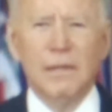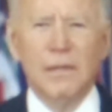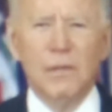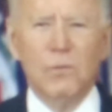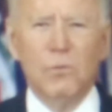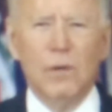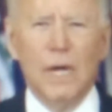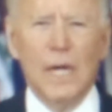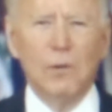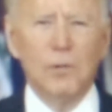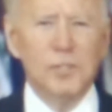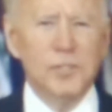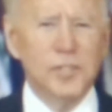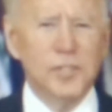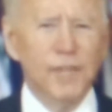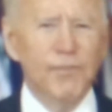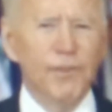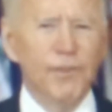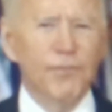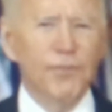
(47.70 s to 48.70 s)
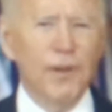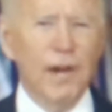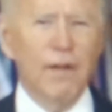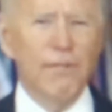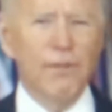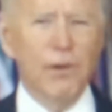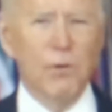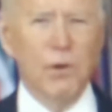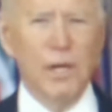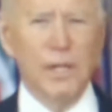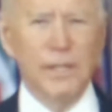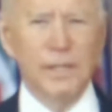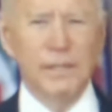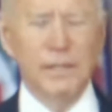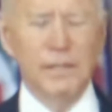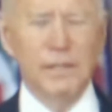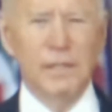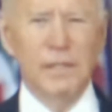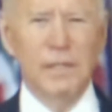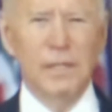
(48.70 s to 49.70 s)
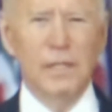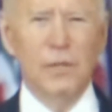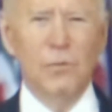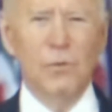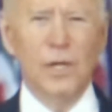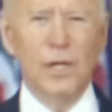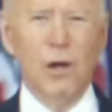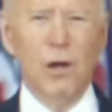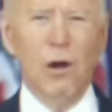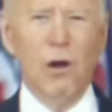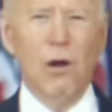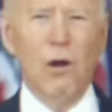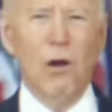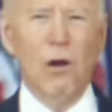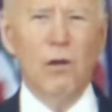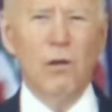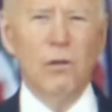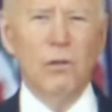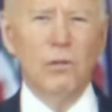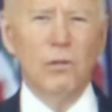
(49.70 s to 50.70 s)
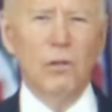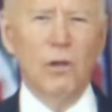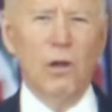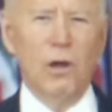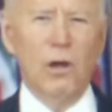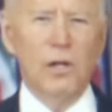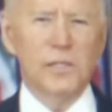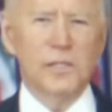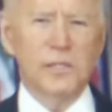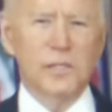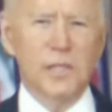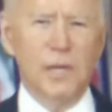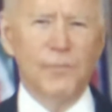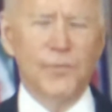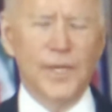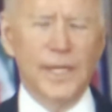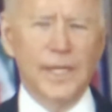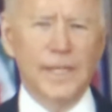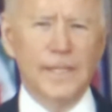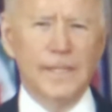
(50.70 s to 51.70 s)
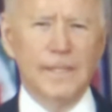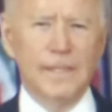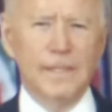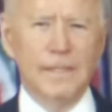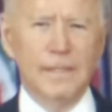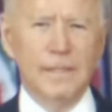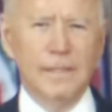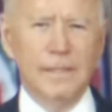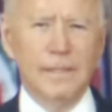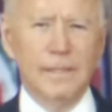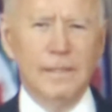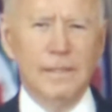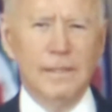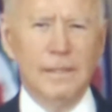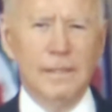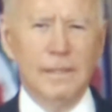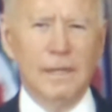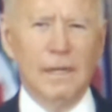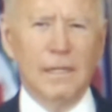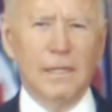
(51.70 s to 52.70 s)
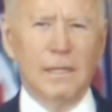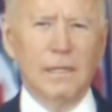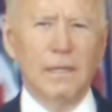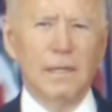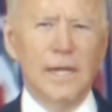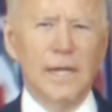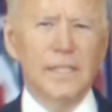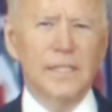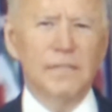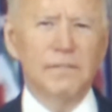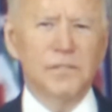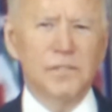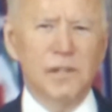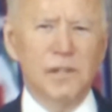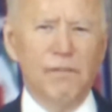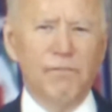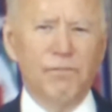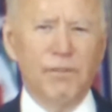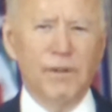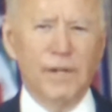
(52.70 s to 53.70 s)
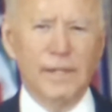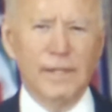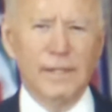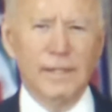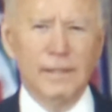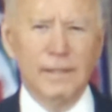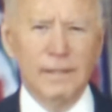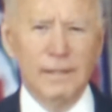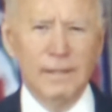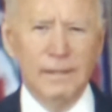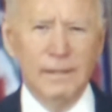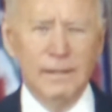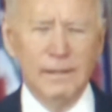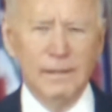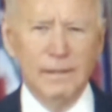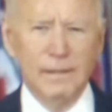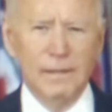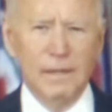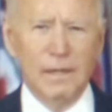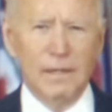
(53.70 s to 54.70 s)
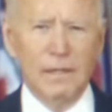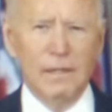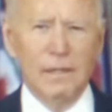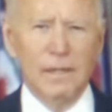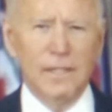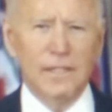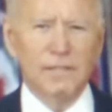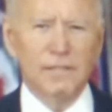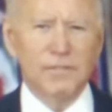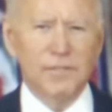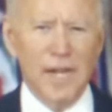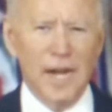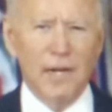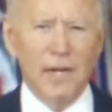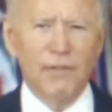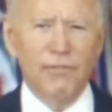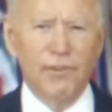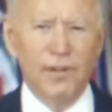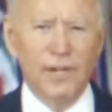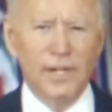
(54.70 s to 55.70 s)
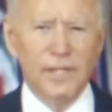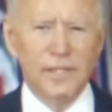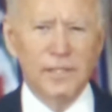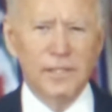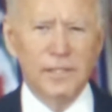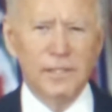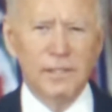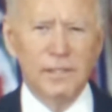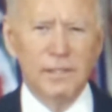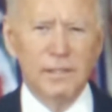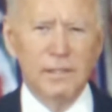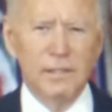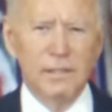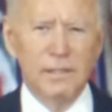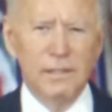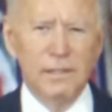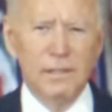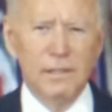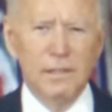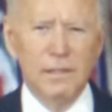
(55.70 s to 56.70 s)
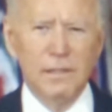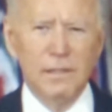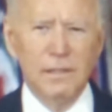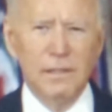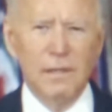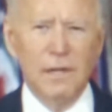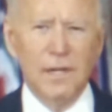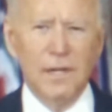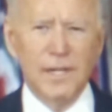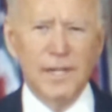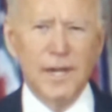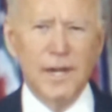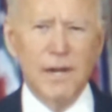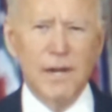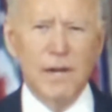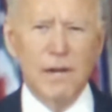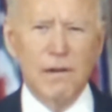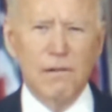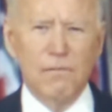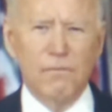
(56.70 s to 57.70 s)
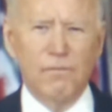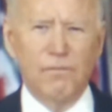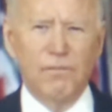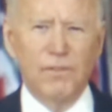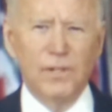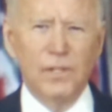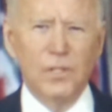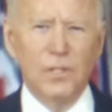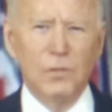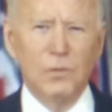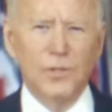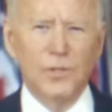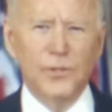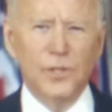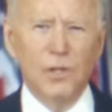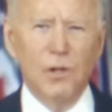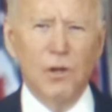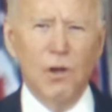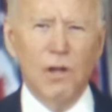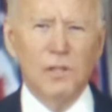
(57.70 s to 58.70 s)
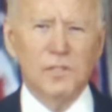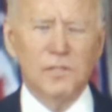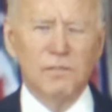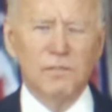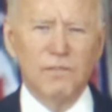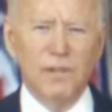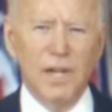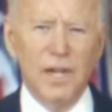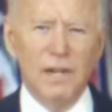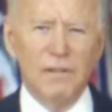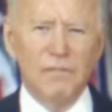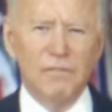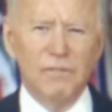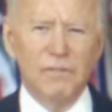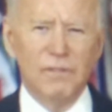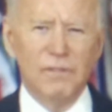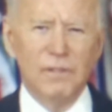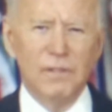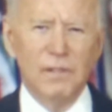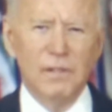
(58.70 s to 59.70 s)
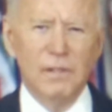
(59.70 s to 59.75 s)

While it was different for everyone, we all lost something. A collective suffering, a collective sacrifice. A year filled with the loss of life